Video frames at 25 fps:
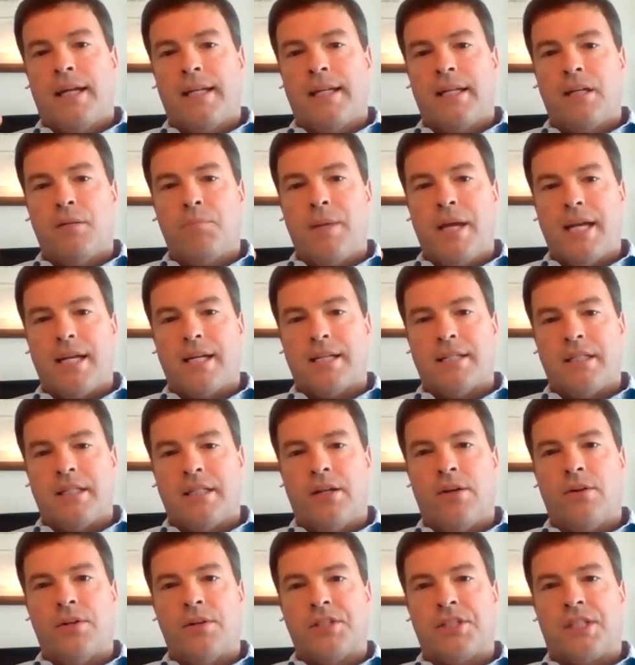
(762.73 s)
and then make a
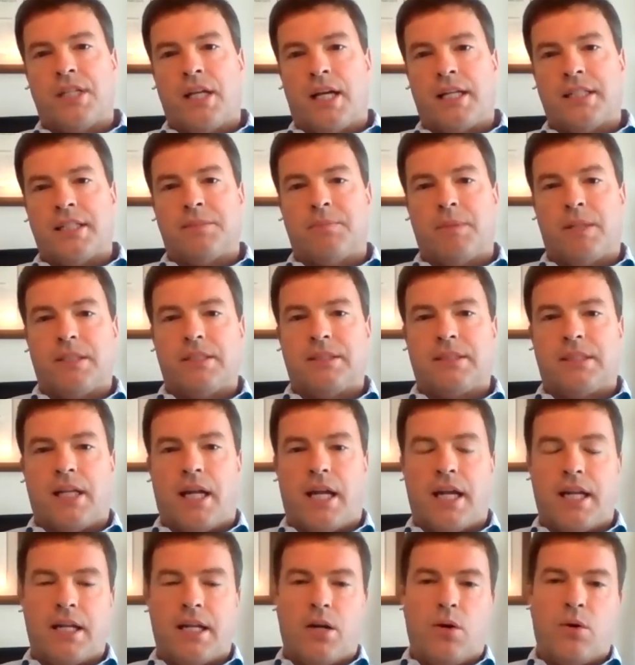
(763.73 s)
tiered assessment
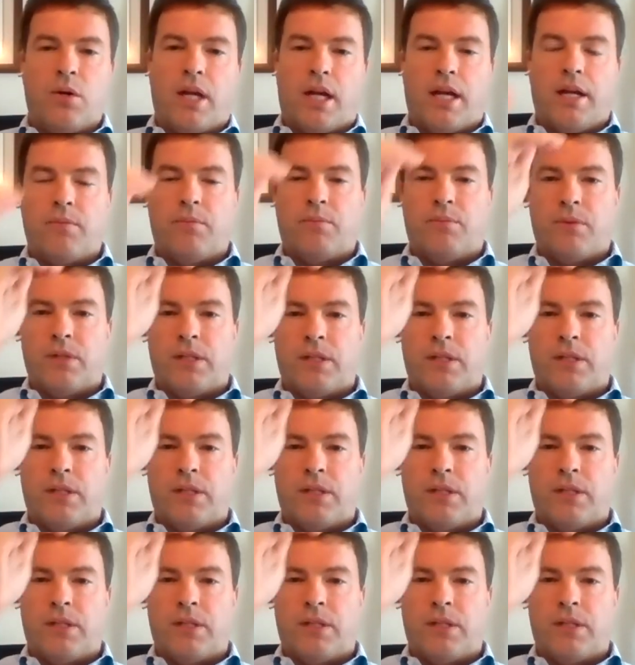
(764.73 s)
saying, okay,